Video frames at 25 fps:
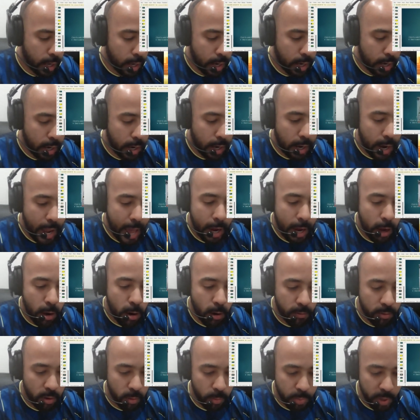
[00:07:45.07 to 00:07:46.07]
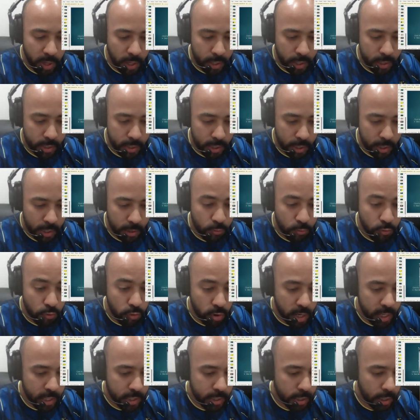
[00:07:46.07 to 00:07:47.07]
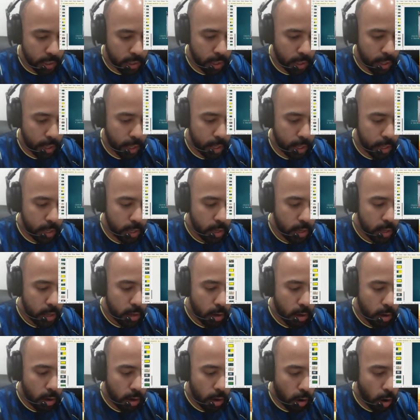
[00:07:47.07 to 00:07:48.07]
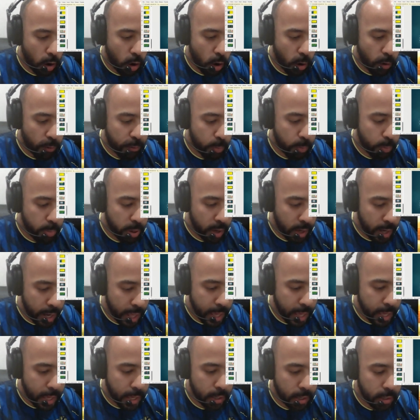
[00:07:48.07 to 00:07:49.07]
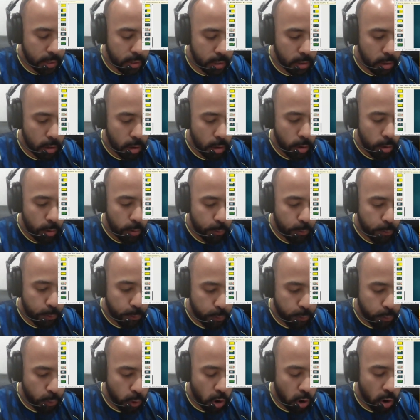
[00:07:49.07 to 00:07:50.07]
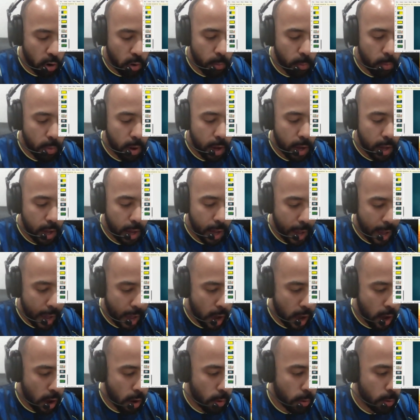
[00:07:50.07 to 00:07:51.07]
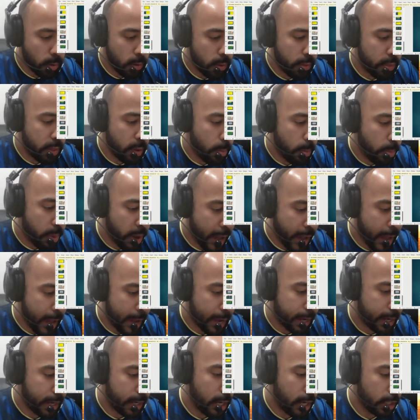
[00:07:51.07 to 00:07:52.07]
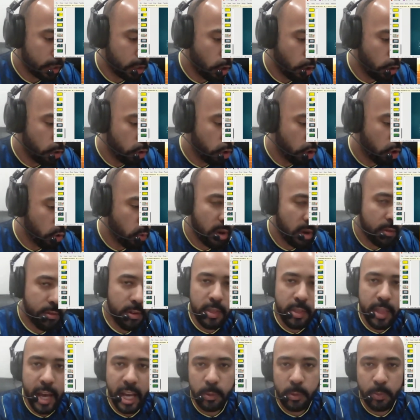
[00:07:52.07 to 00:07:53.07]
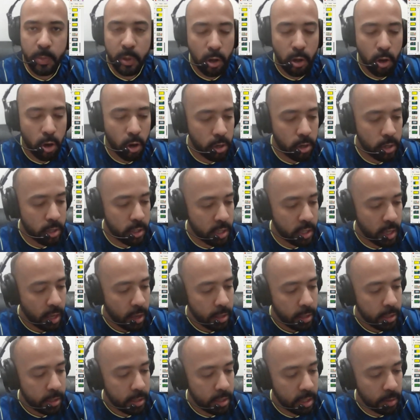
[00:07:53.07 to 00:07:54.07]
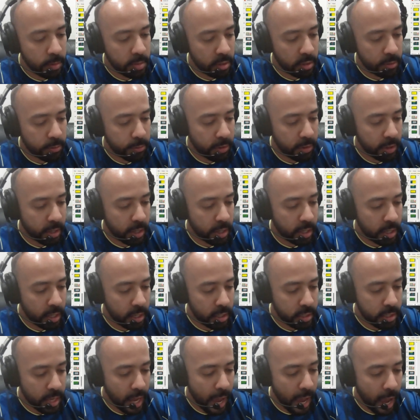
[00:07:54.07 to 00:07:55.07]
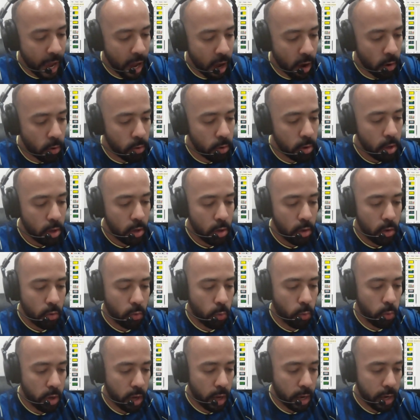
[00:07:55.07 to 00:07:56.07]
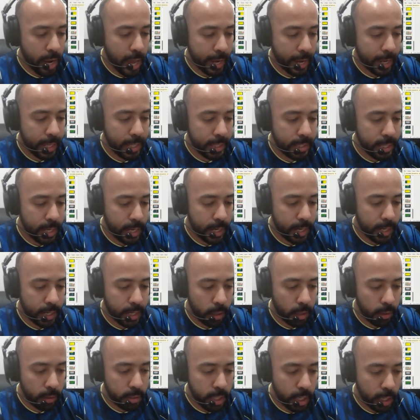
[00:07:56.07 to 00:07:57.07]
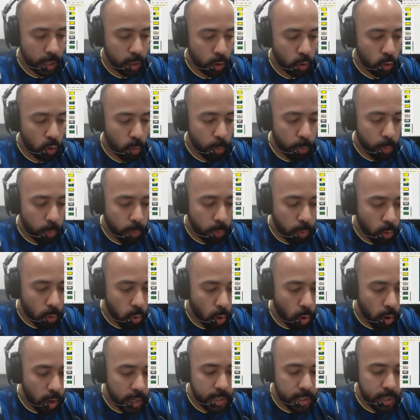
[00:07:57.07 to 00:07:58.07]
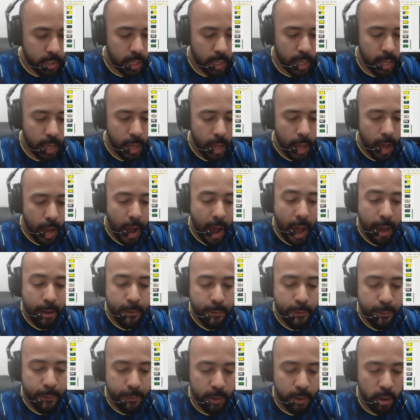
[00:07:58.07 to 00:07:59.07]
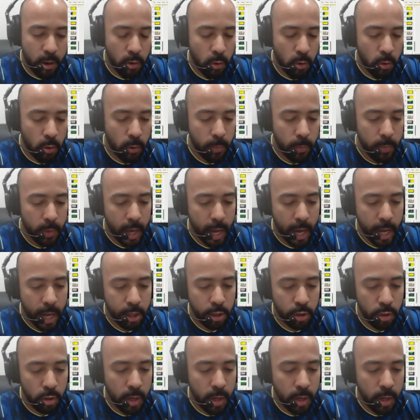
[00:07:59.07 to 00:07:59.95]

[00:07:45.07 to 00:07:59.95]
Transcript: lack of ability recently of playing from out the back. And I don't know whether that's because teams have figured us out, we are lacking technical quality. I feel, and you